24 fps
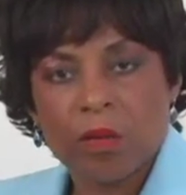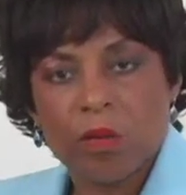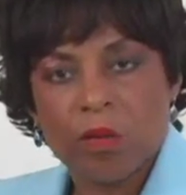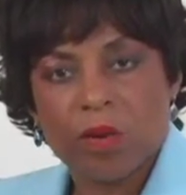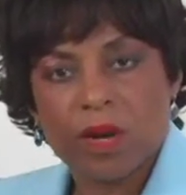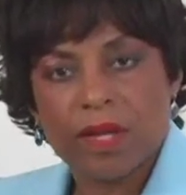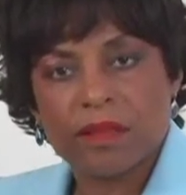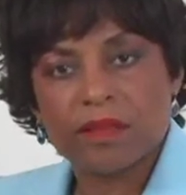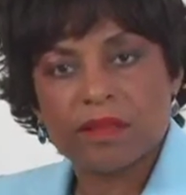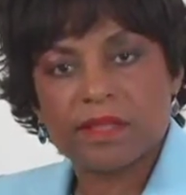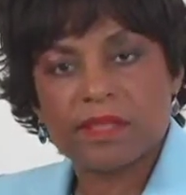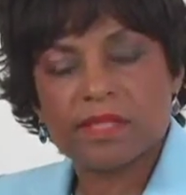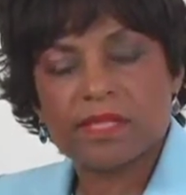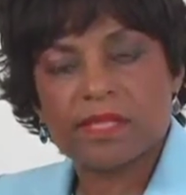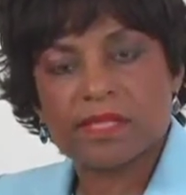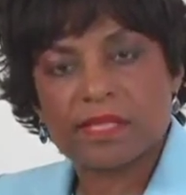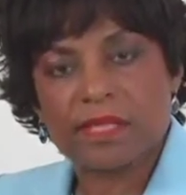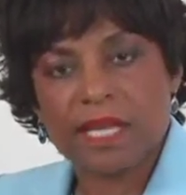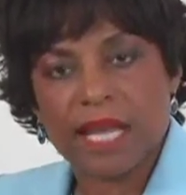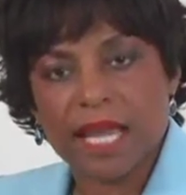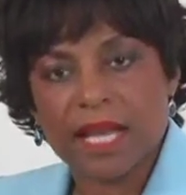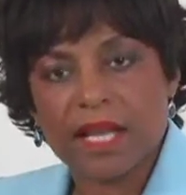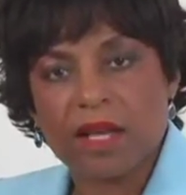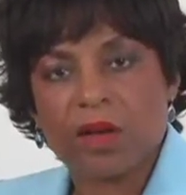What these
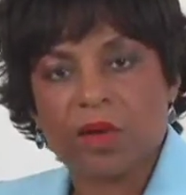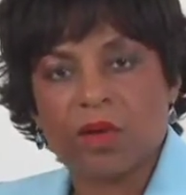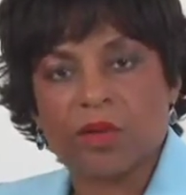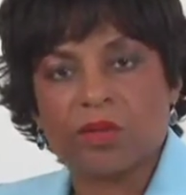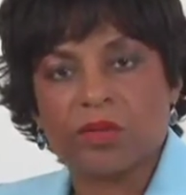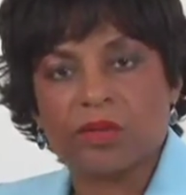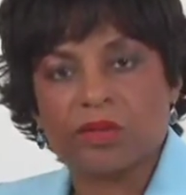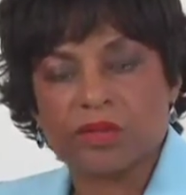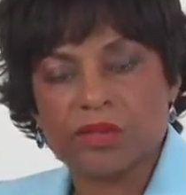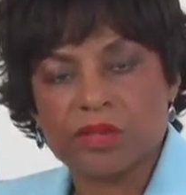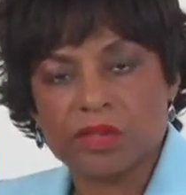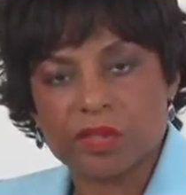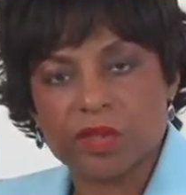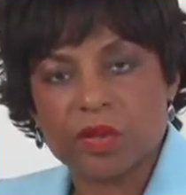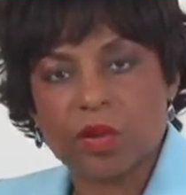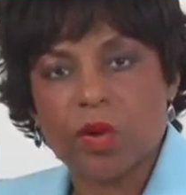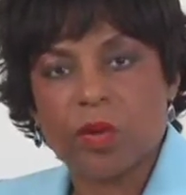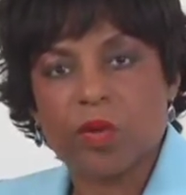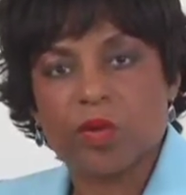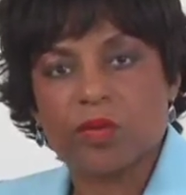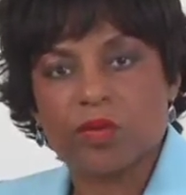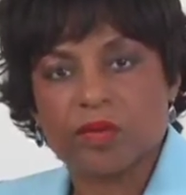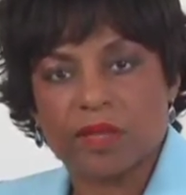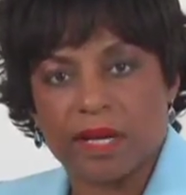stakeholders
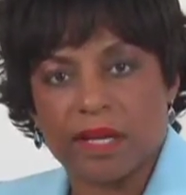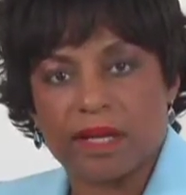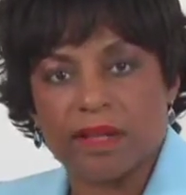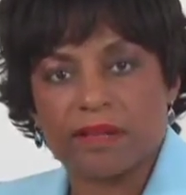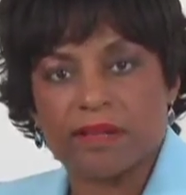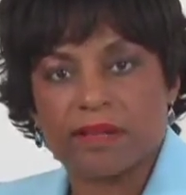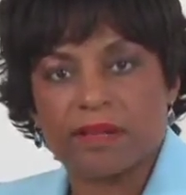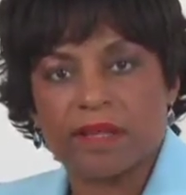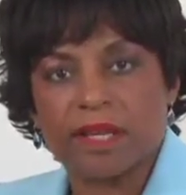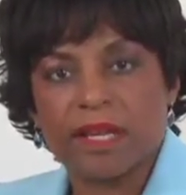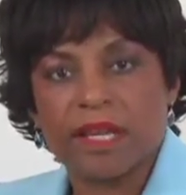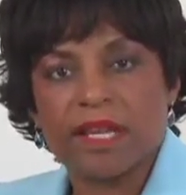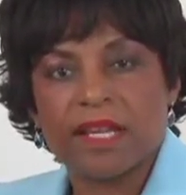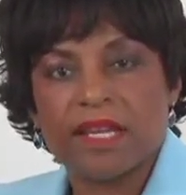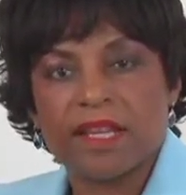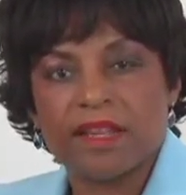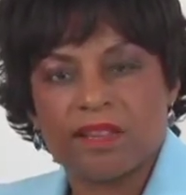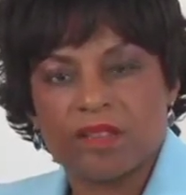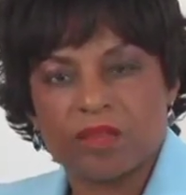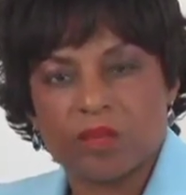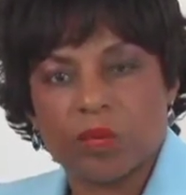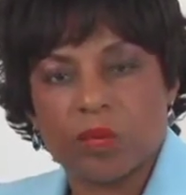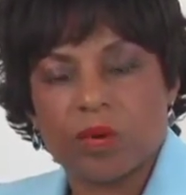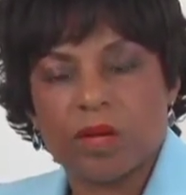told us
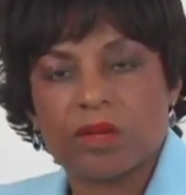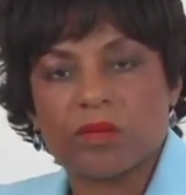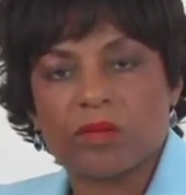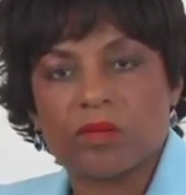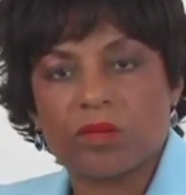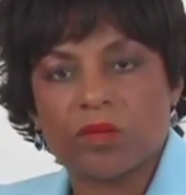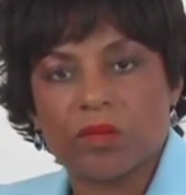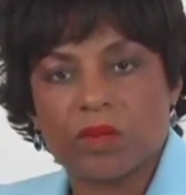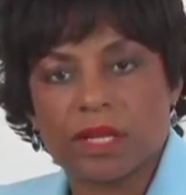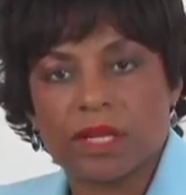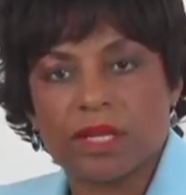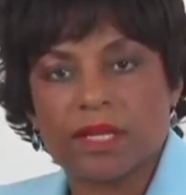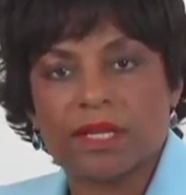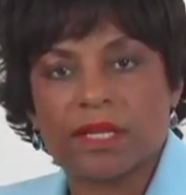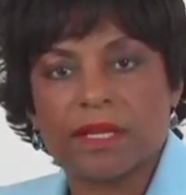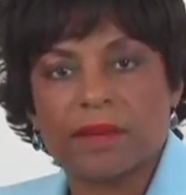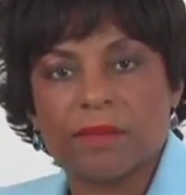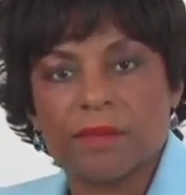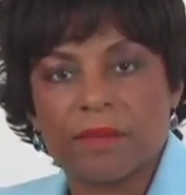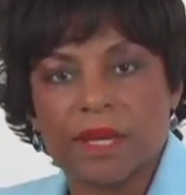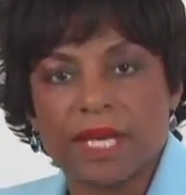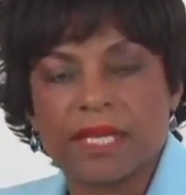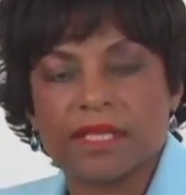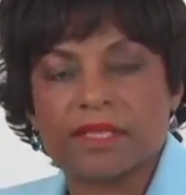is what
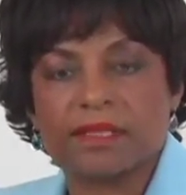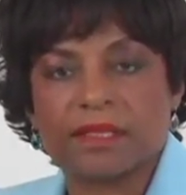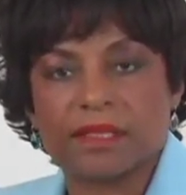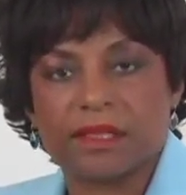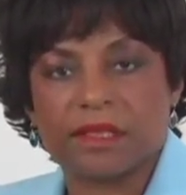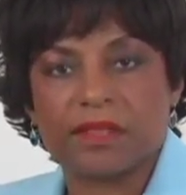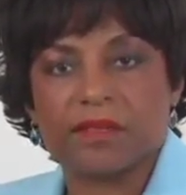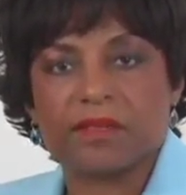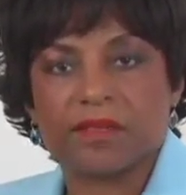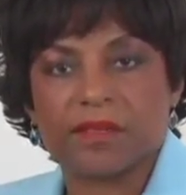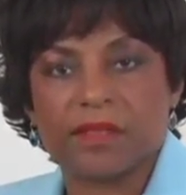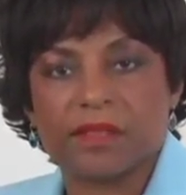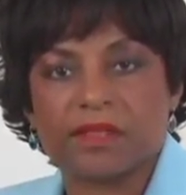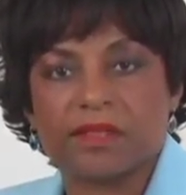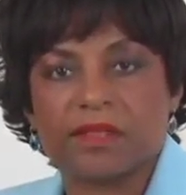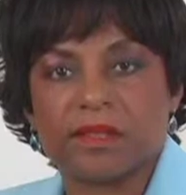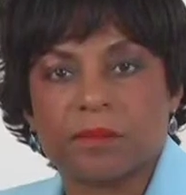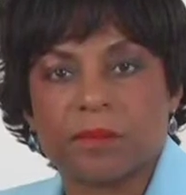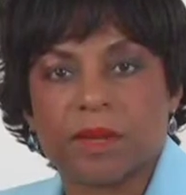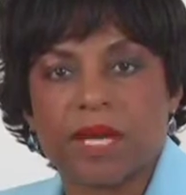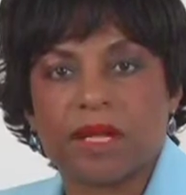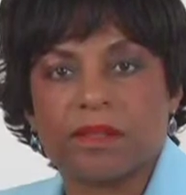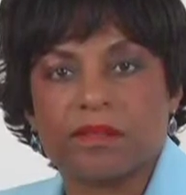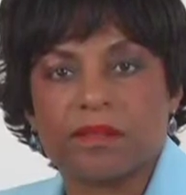really makes a difference
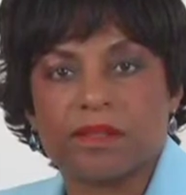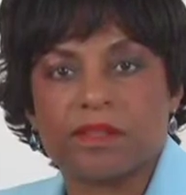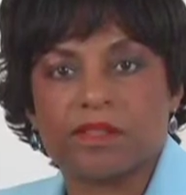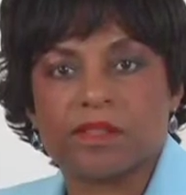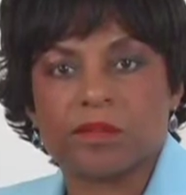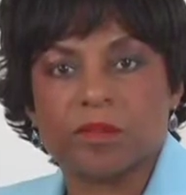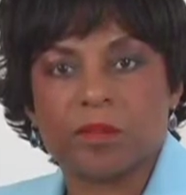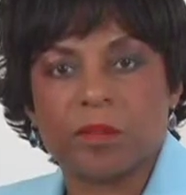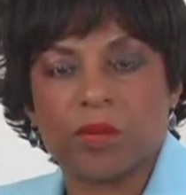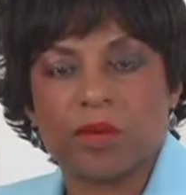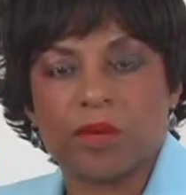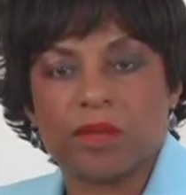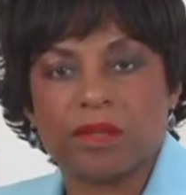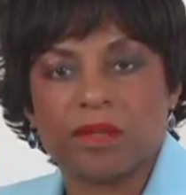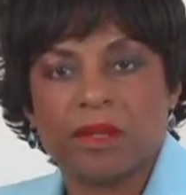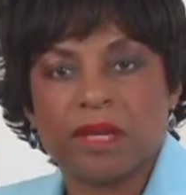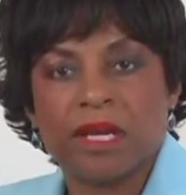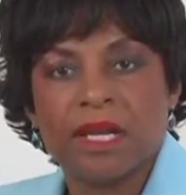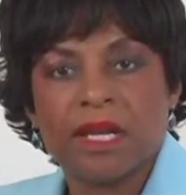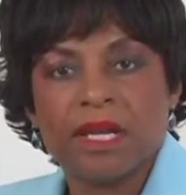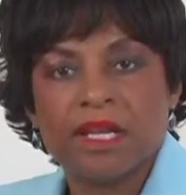about this book.